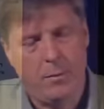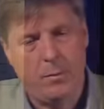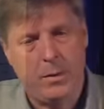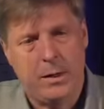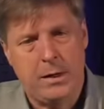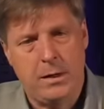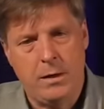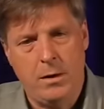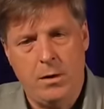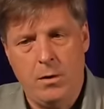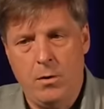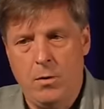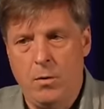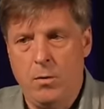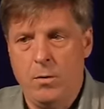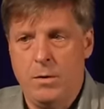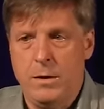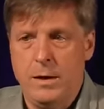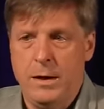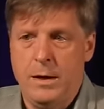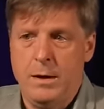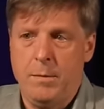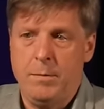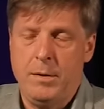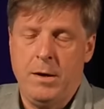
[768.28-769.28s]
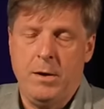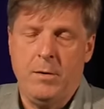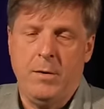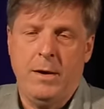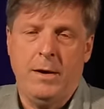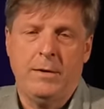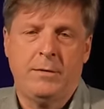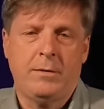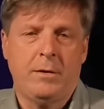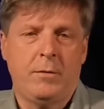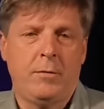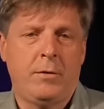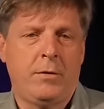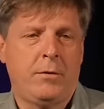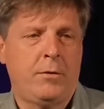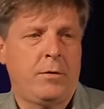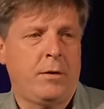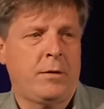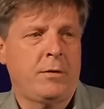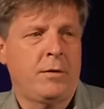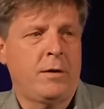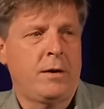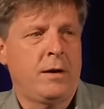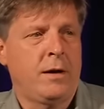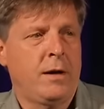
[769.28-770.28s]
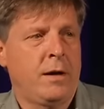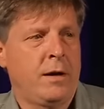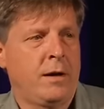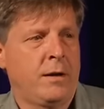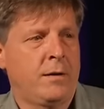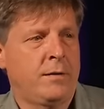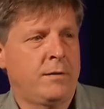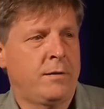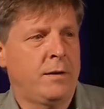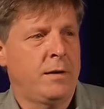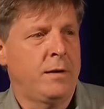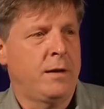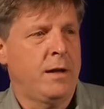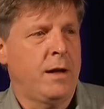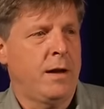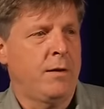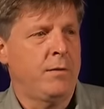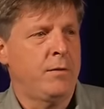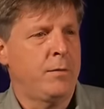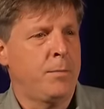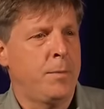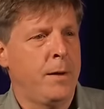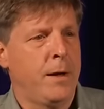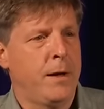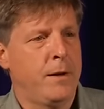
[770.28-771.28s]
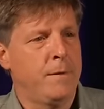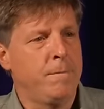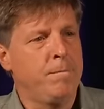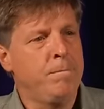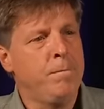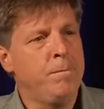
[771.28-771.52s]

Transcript: we know that amino acid restriction can extend lifespan,